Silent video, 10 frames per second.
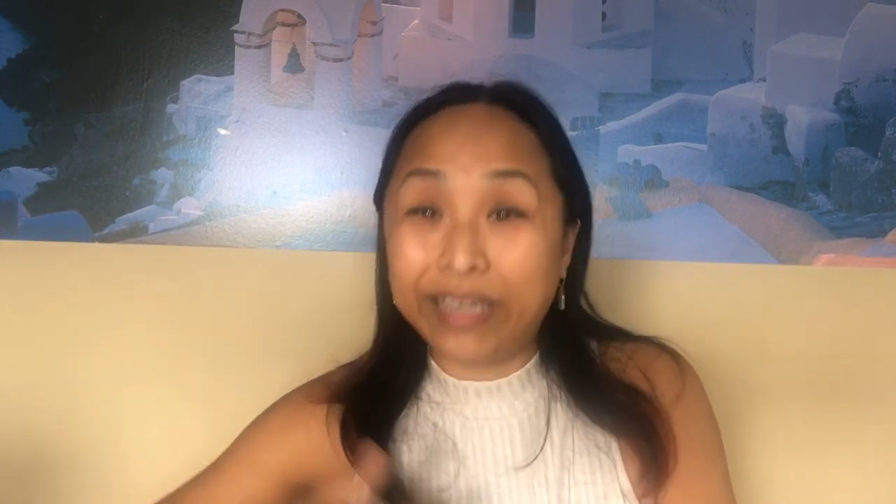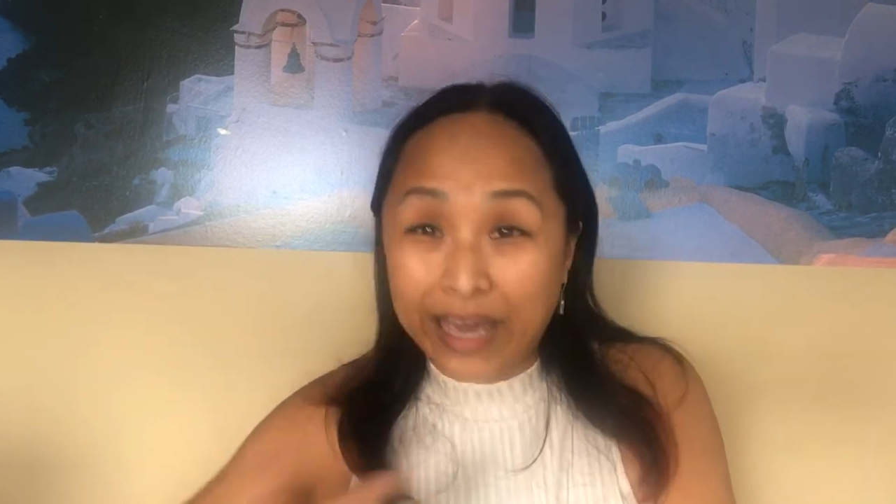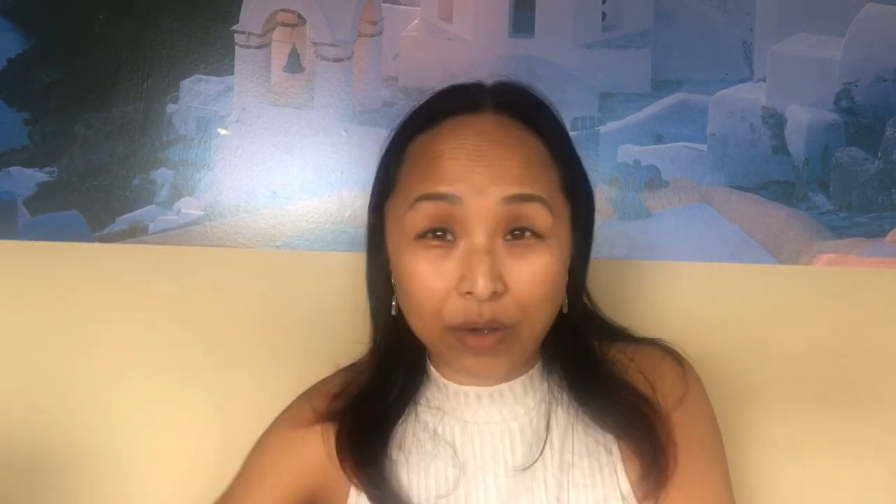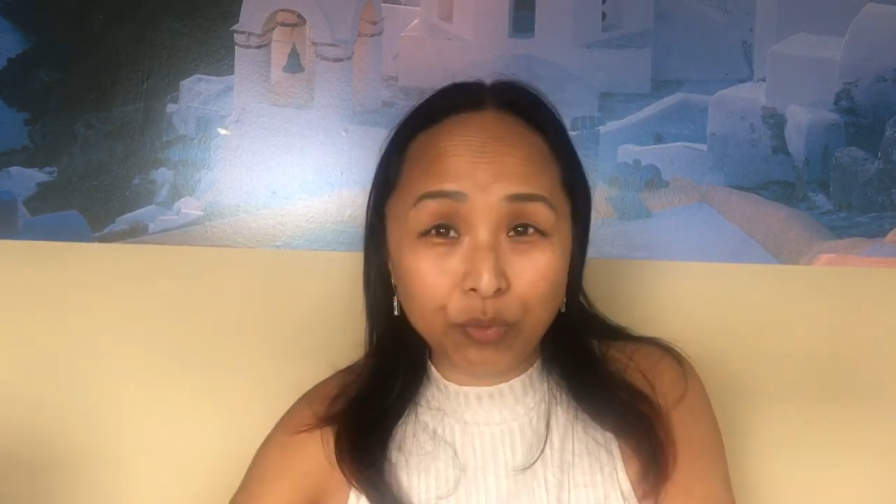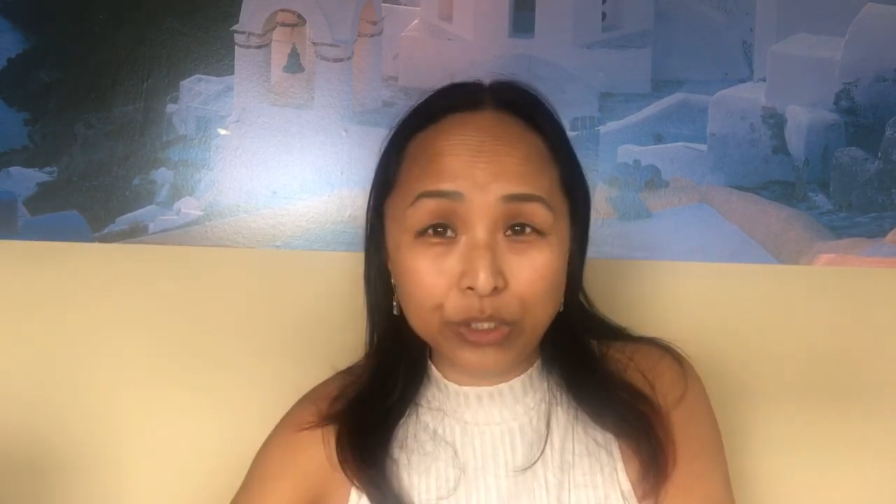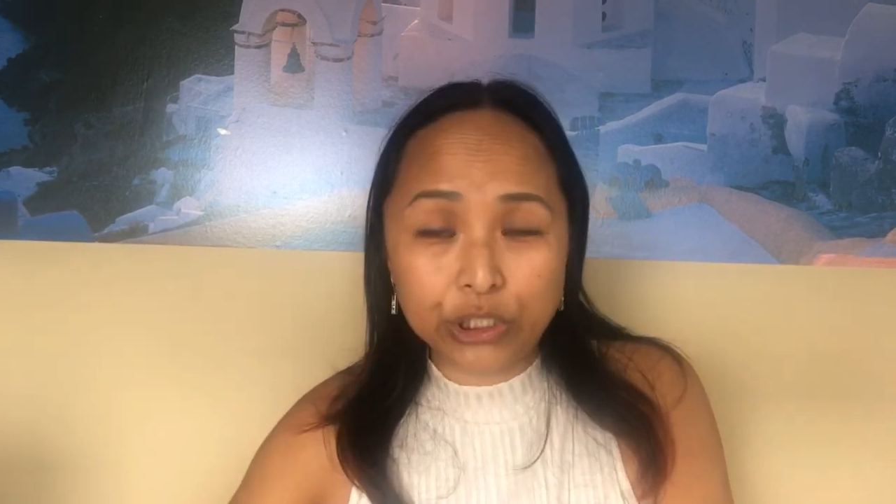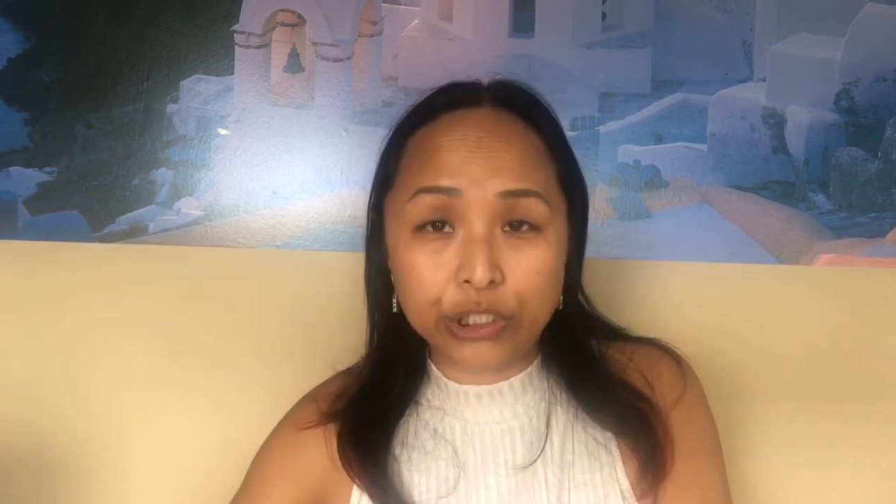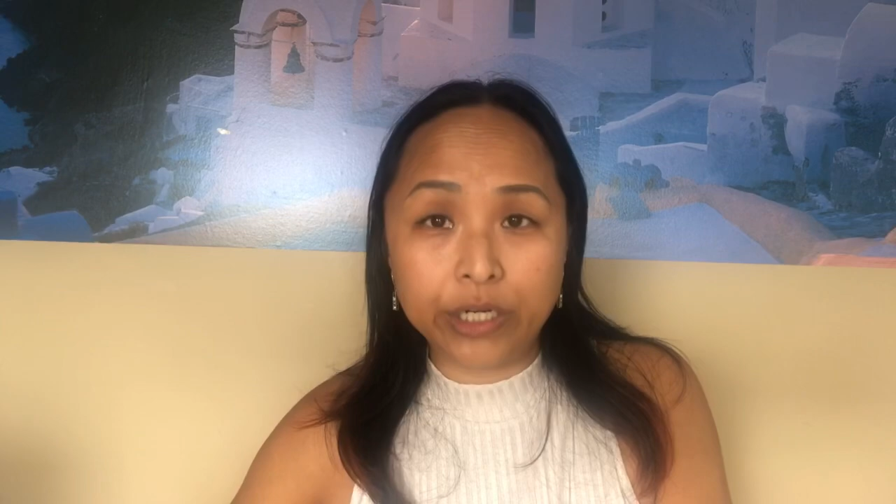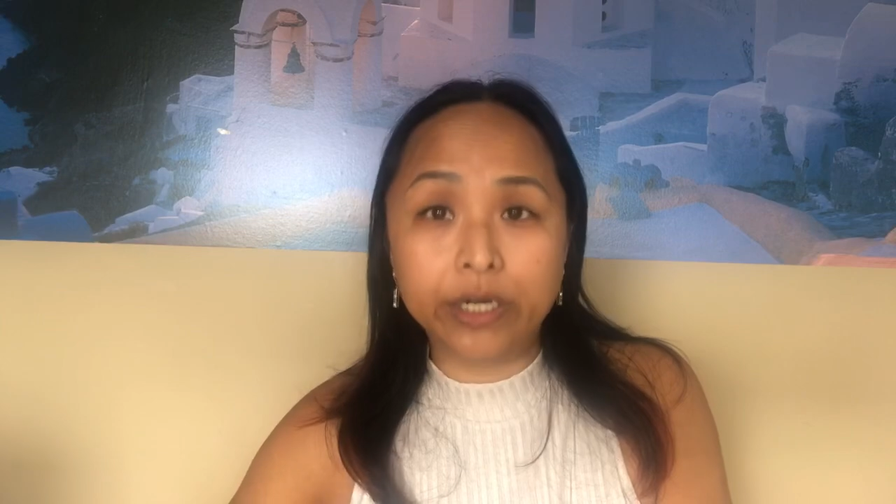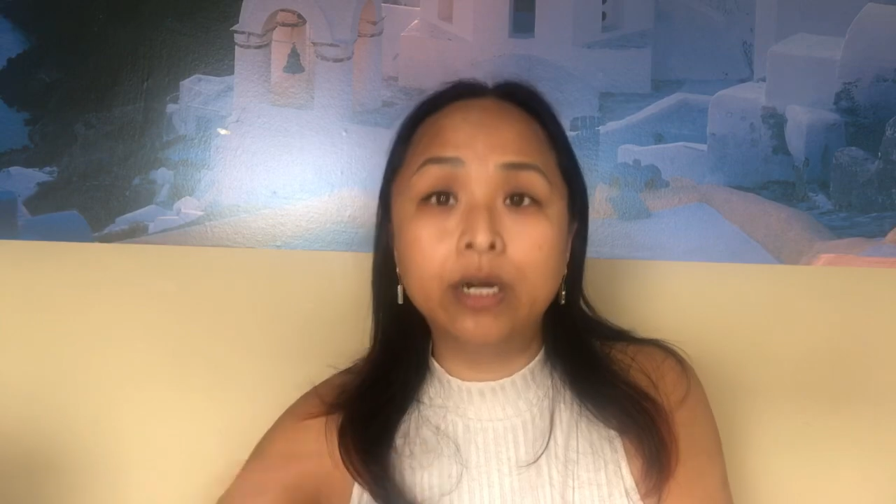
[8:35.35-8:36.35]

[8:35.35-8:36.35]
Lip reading: and we share.